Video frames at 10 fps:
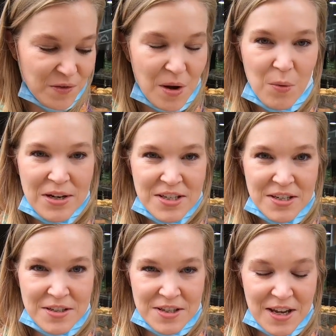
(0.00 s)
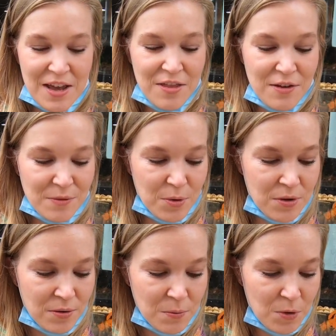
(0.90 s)
So I went in to get this
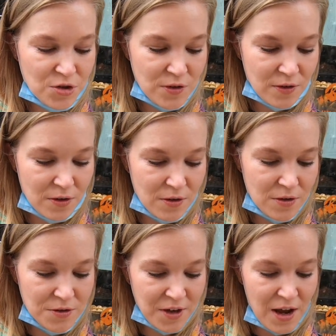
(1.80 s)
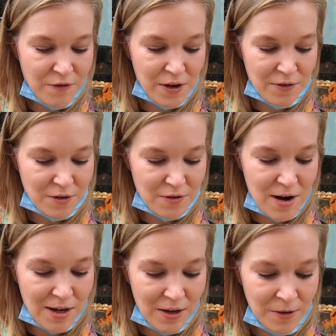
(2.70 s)
one, which is called Kafkas
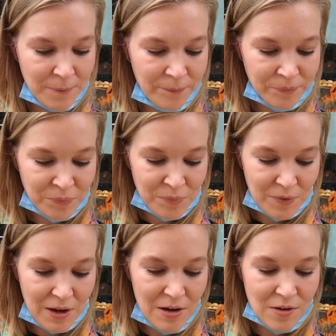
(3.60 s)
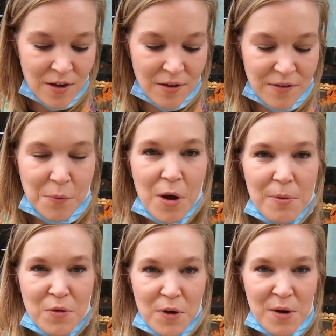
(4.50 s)
Güregi. It looks like somewhere
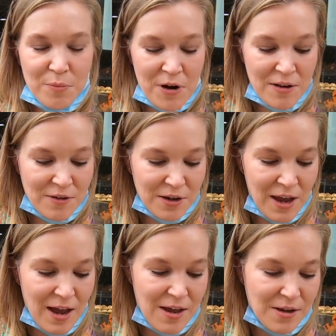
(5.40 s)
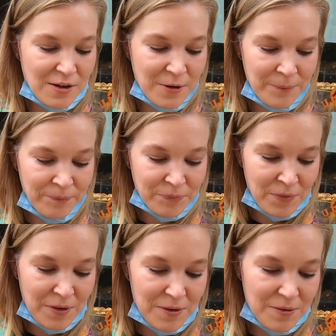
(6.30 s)
between a bread and a cake,
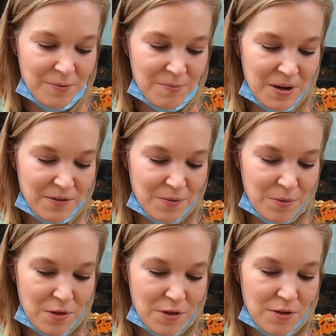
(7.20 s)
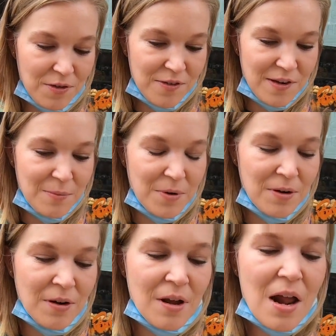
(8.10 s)
mixed with cinnamon.